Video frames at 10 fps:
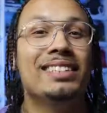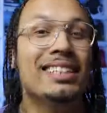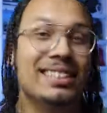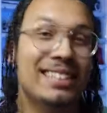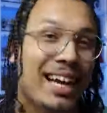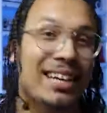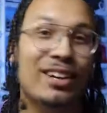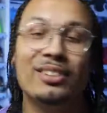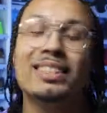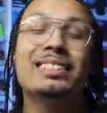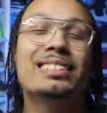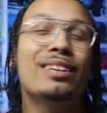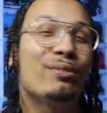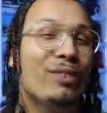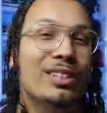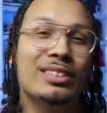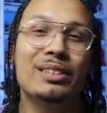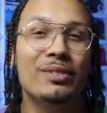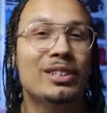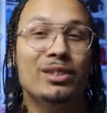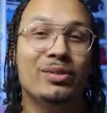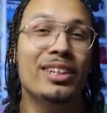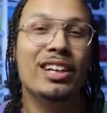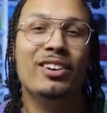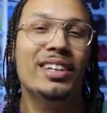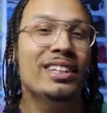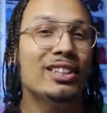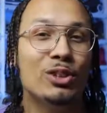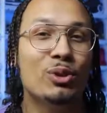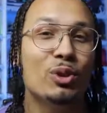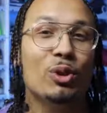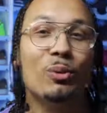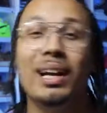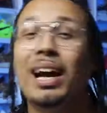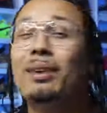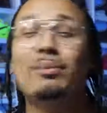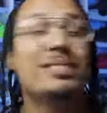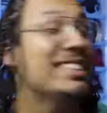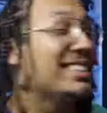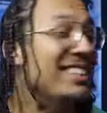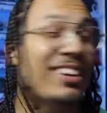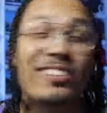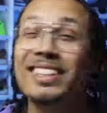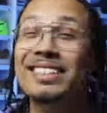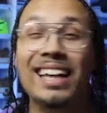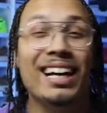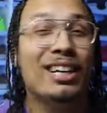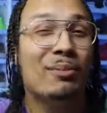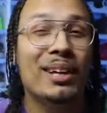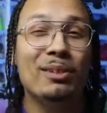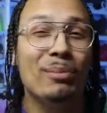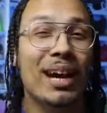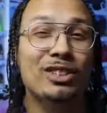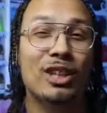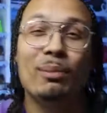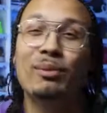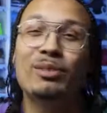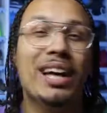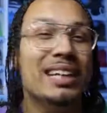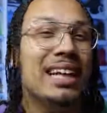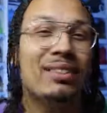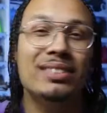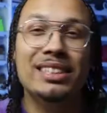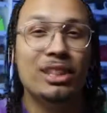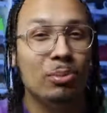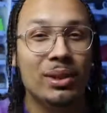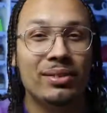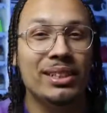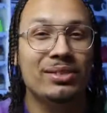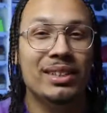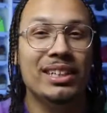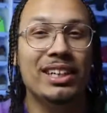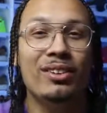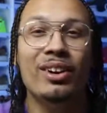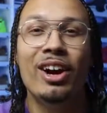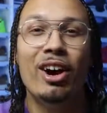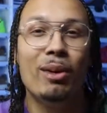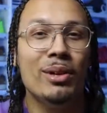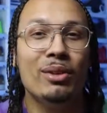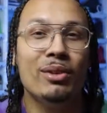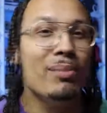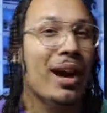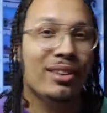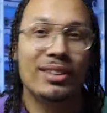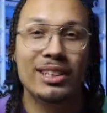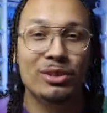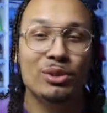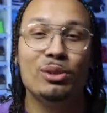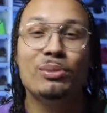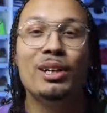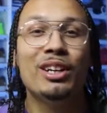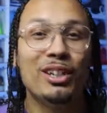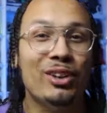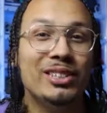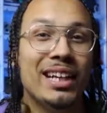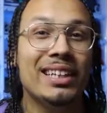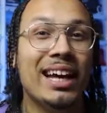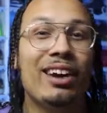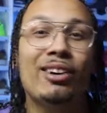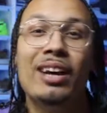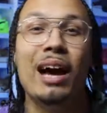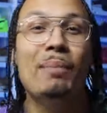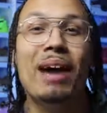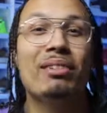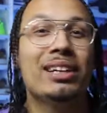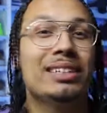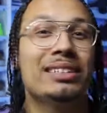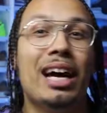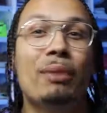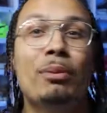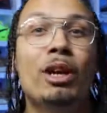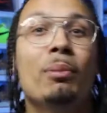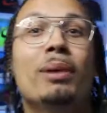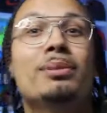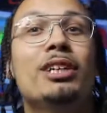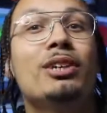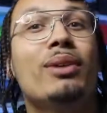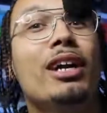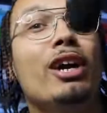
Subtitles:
And just a side note, this is the first official video in the new room, and I am just so excited about the backdrop. If you guys haven't seen the previous video on me remodeling this room, go check that out. I'm having a good time, but I'm telling you right